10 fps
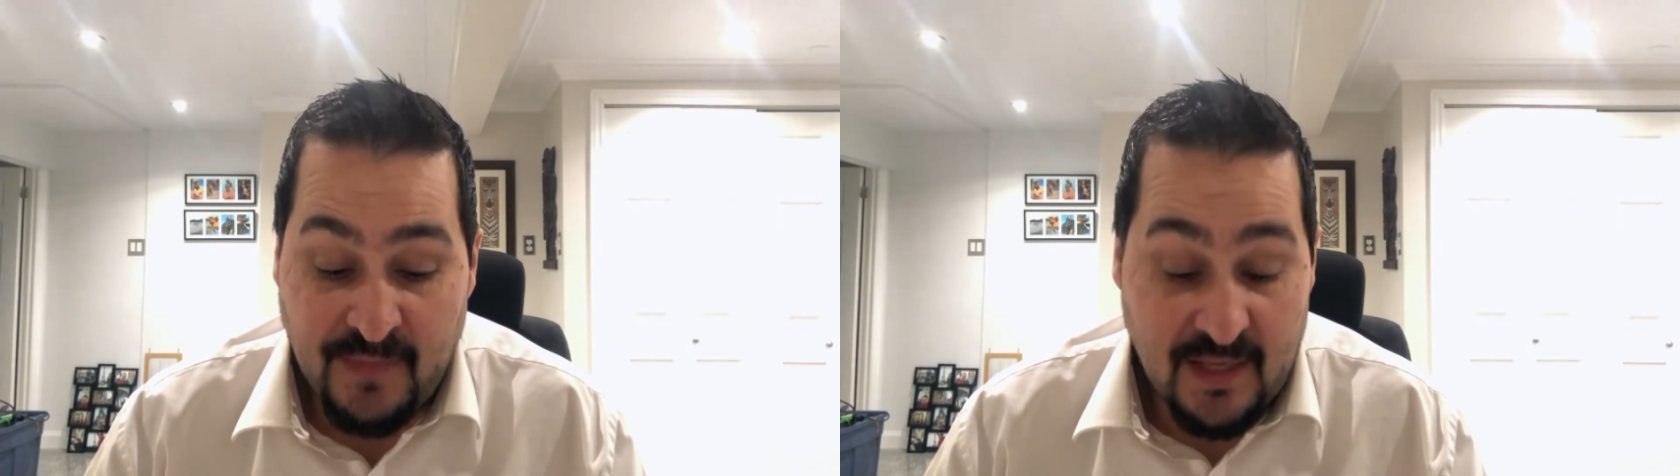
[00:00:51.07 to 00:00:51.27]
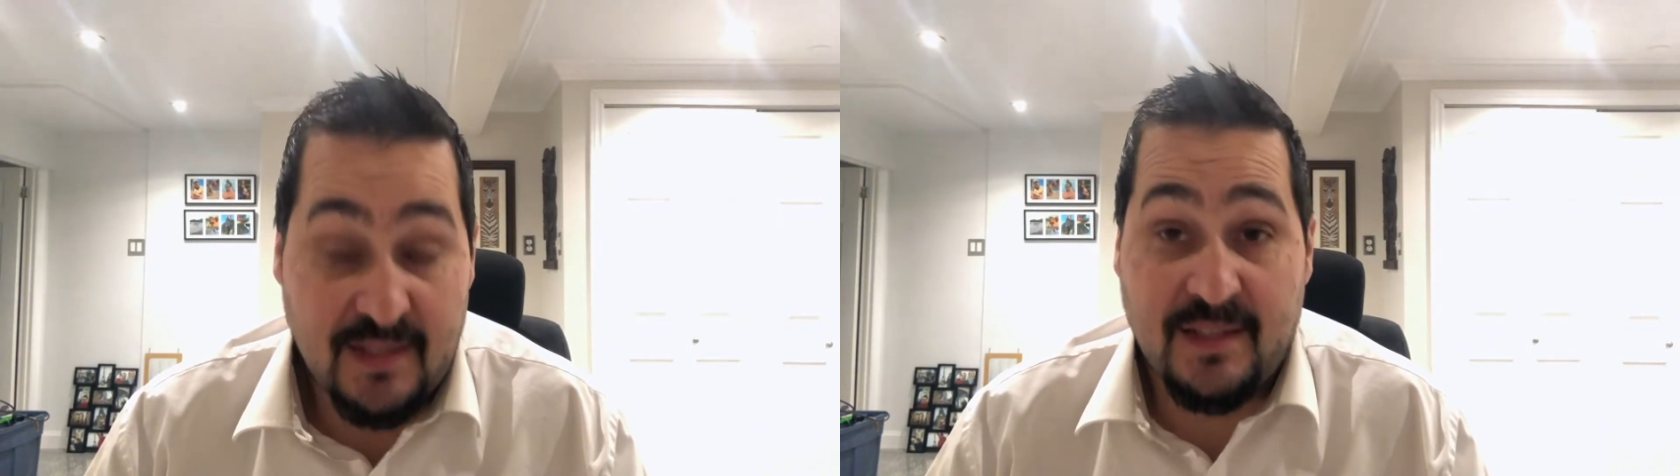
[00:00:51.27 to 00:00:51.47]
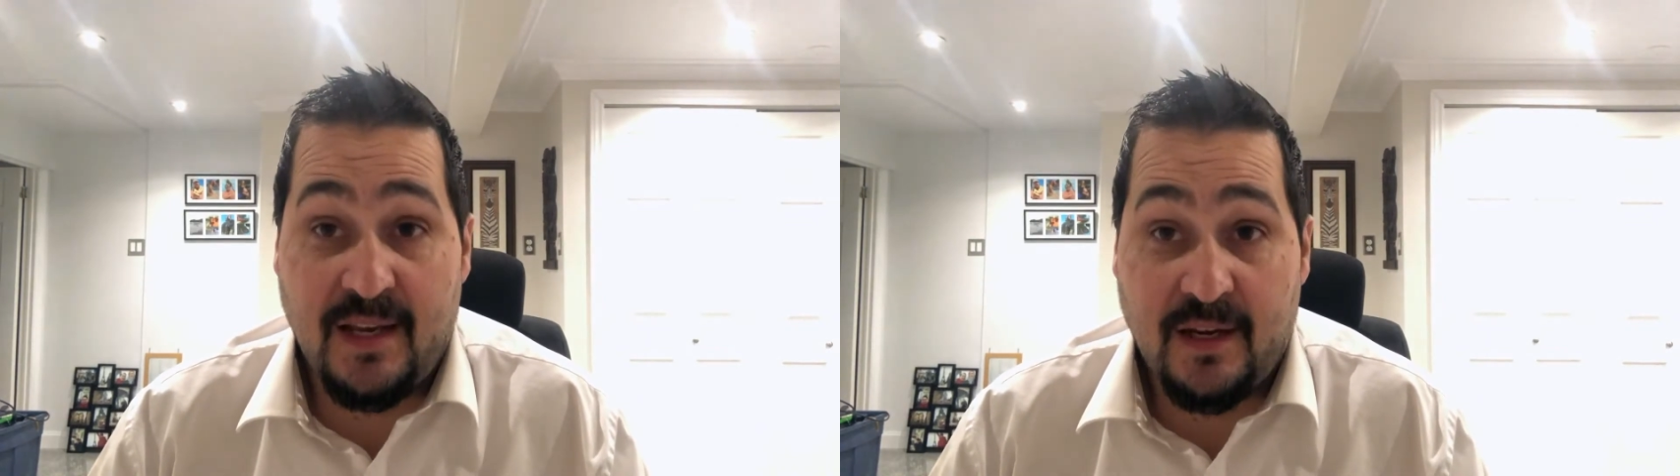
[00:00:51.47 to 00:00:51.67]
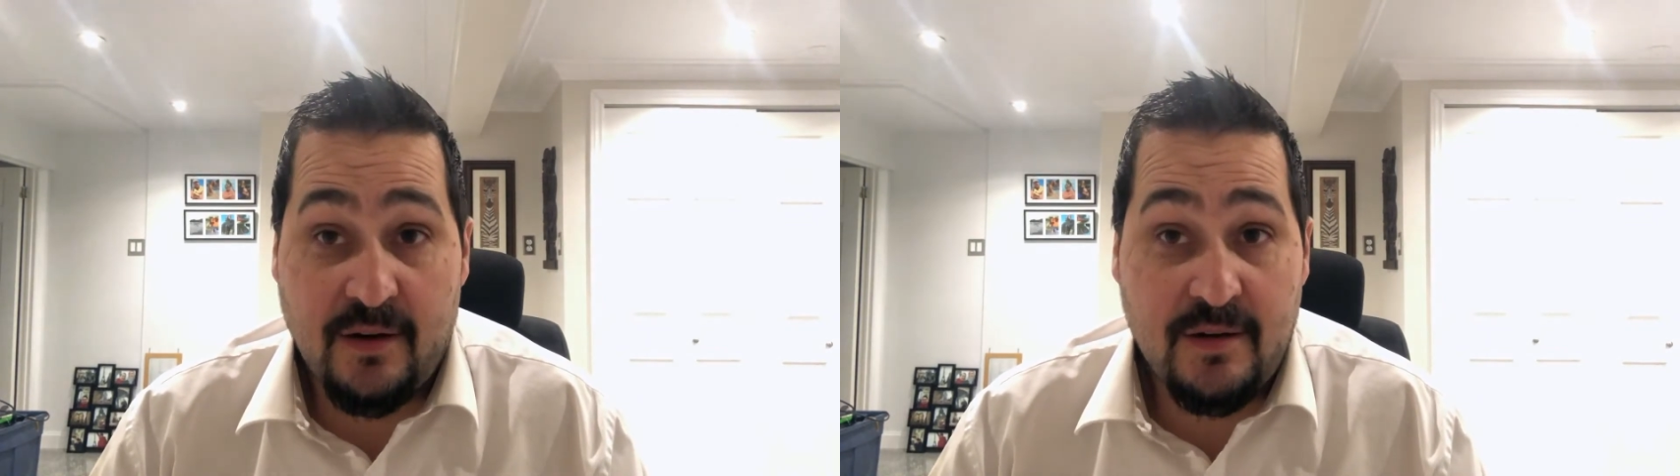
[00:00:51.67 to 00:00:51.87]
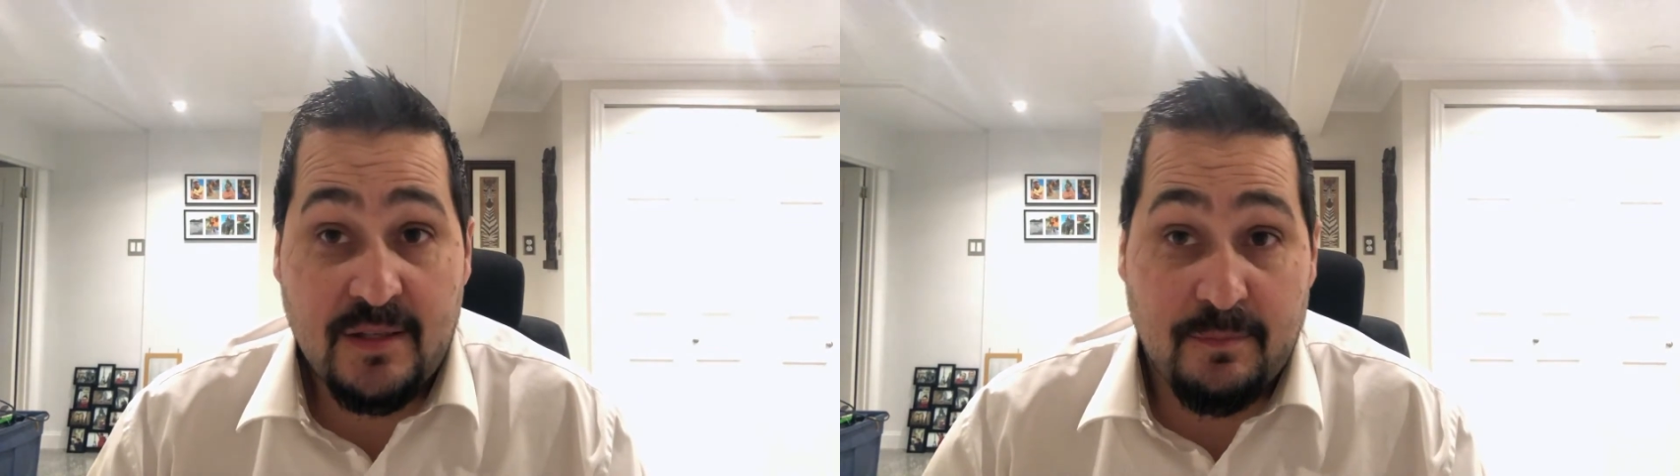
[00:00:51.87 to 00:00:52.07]

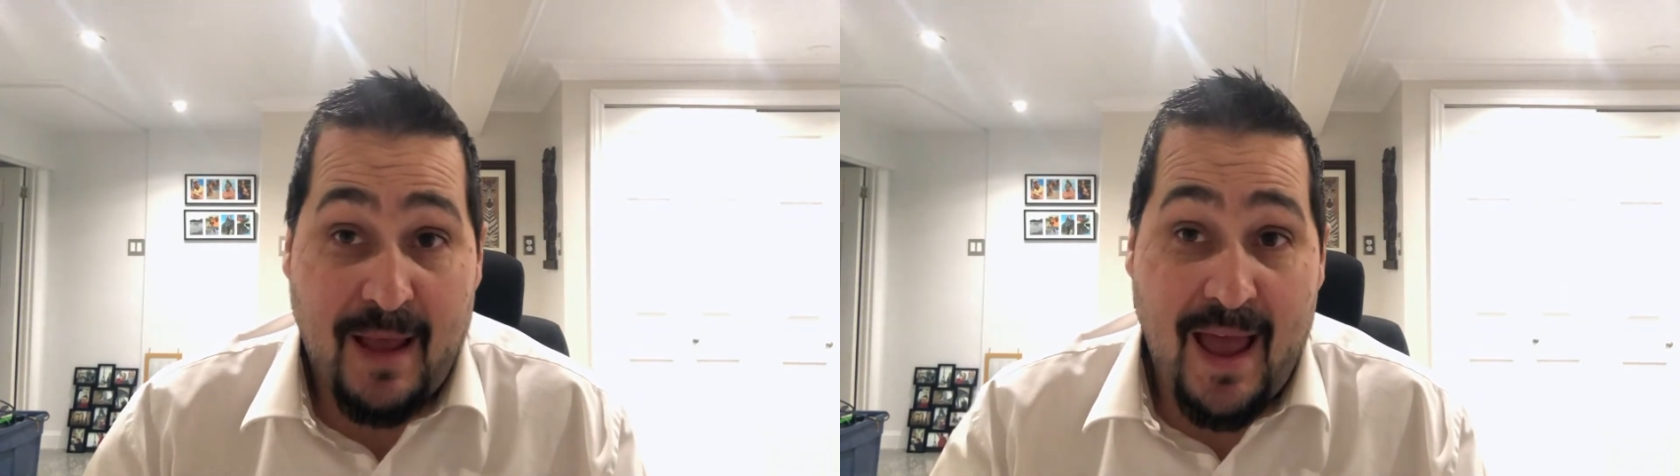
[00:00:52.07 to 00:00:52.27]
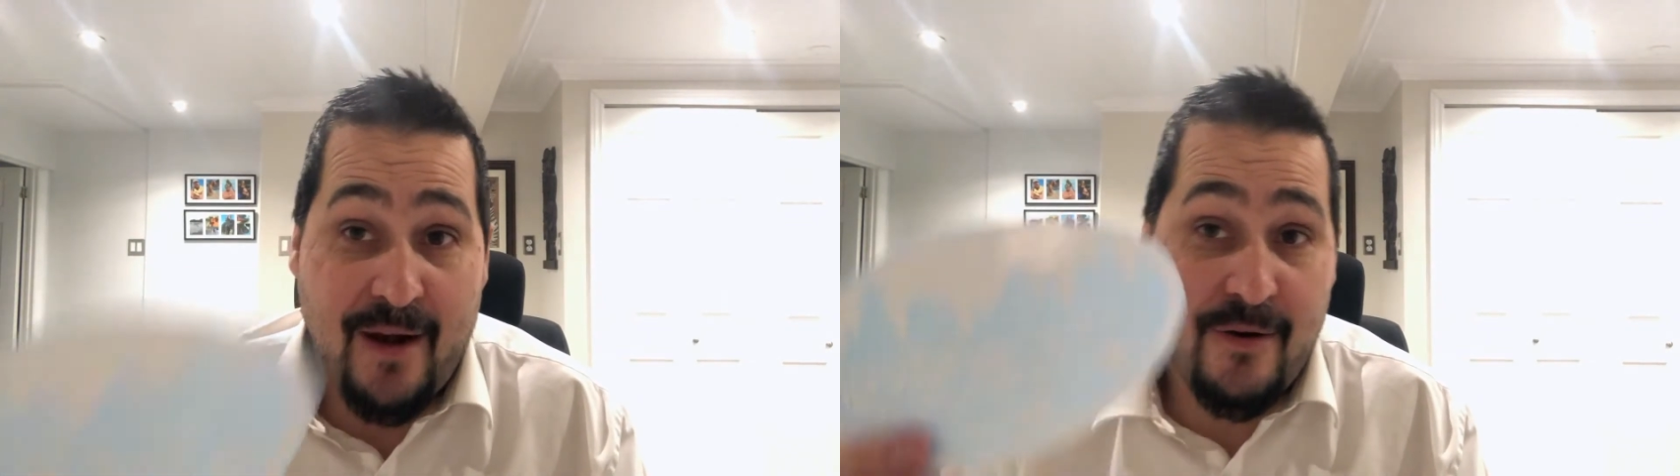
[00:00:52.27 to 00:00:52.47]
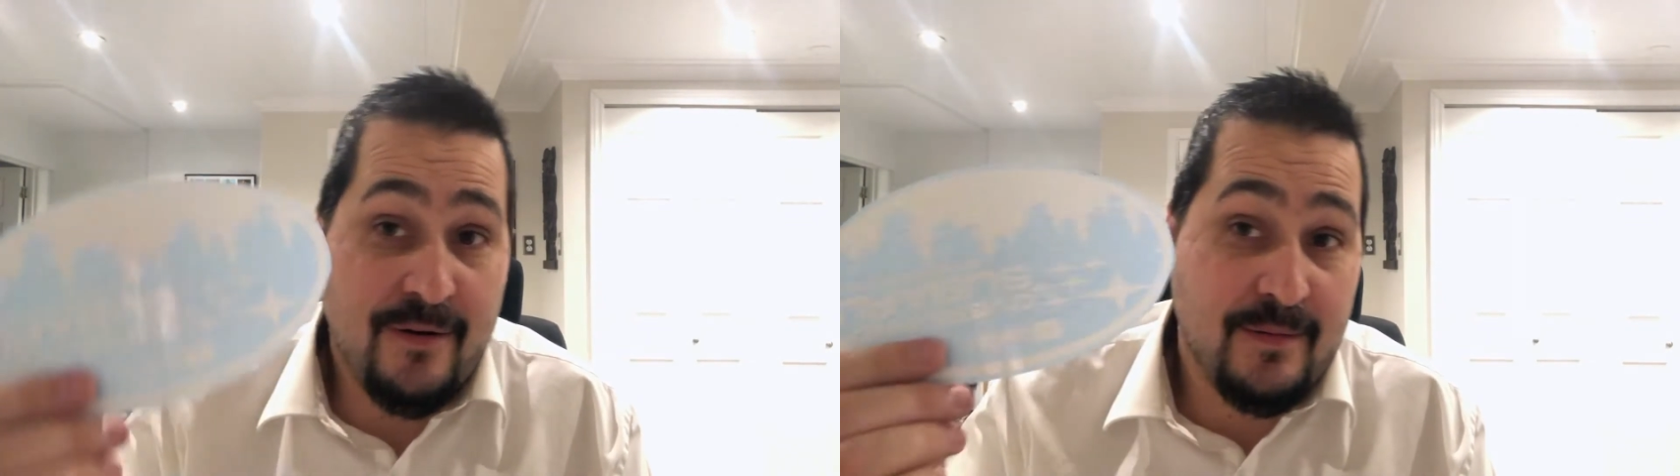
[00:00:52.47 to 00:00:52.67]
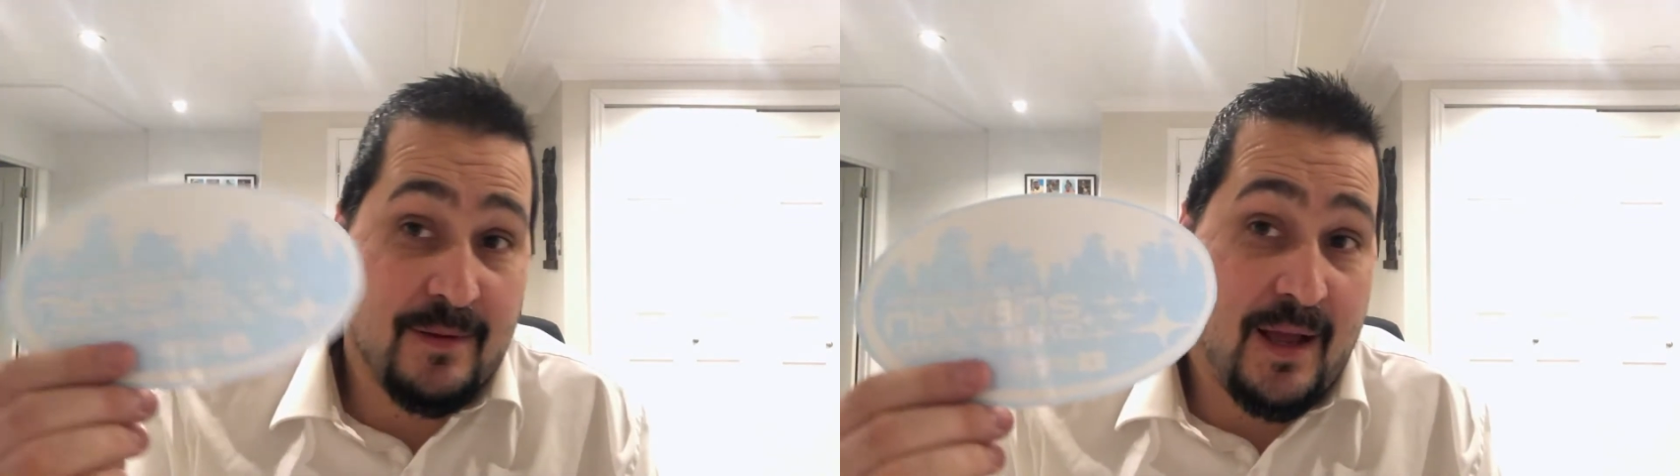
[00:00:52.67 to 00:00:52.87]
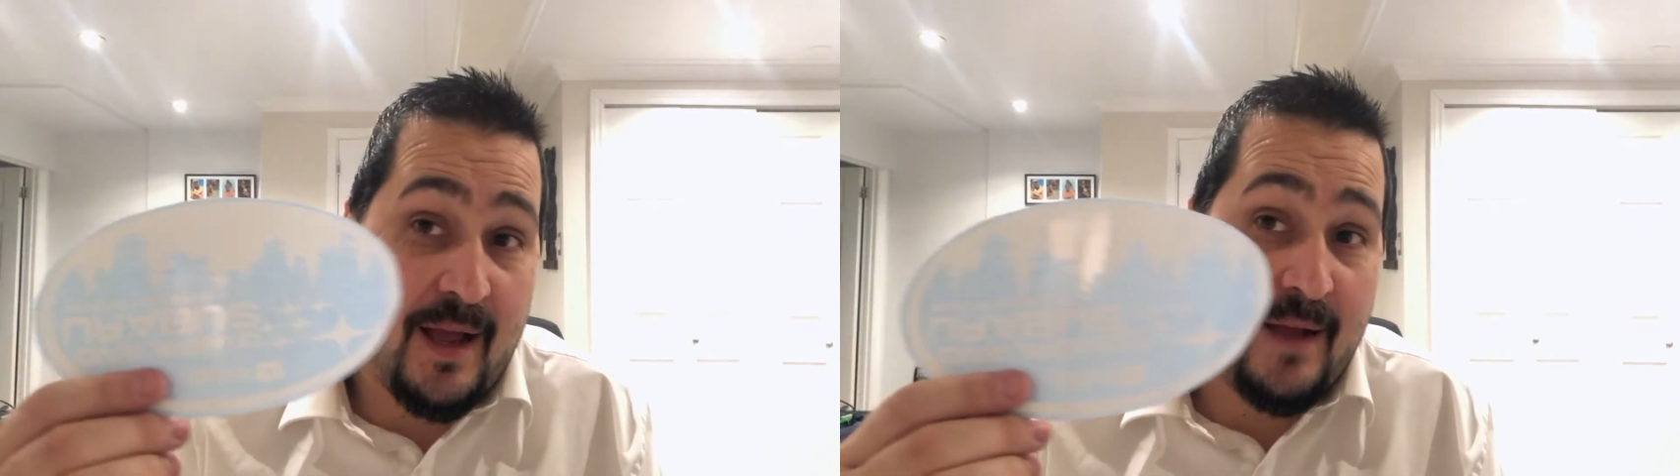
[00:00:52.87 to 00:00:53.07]
stickers,
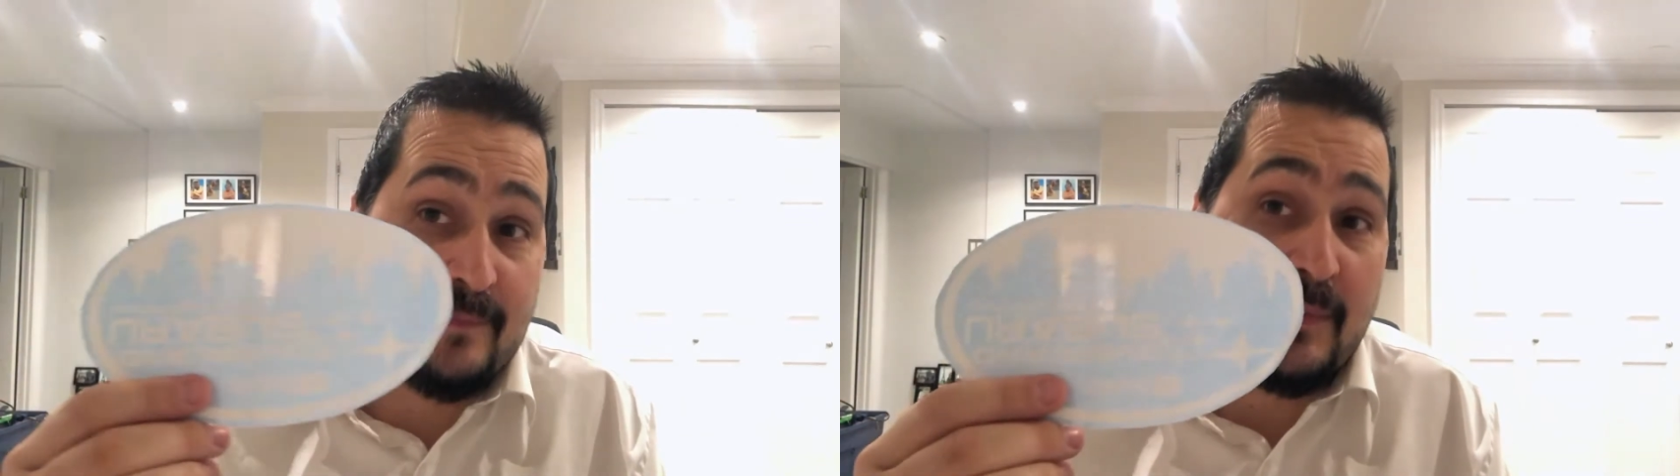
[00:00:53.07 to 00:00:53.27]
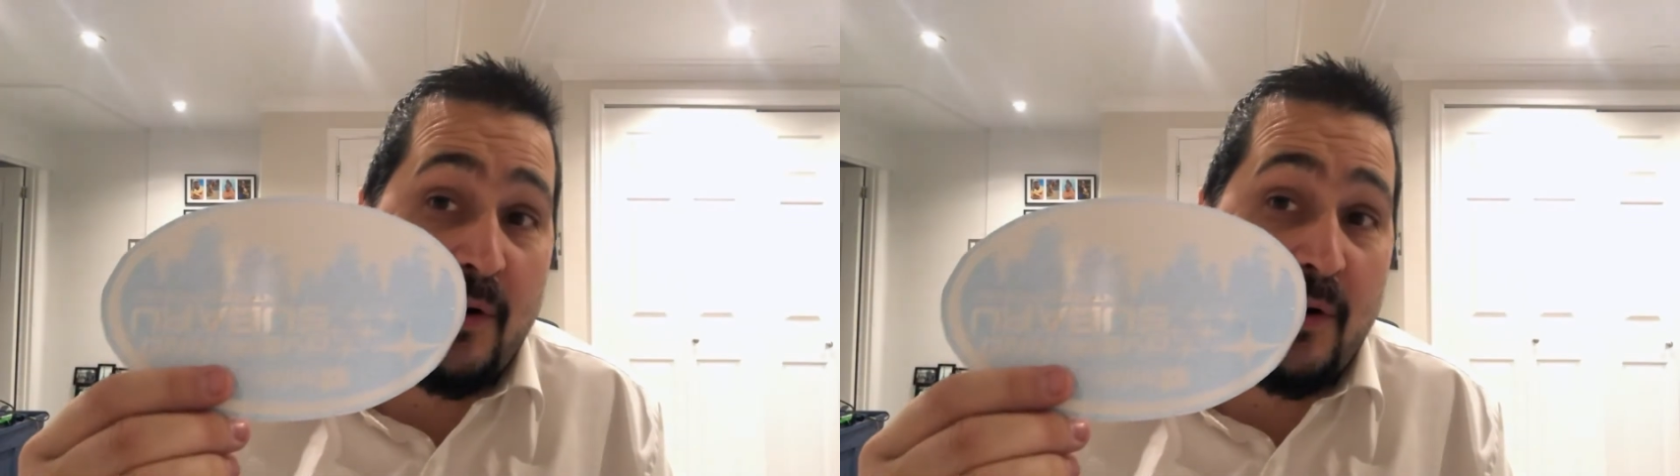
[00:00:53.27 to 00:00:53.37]
banner,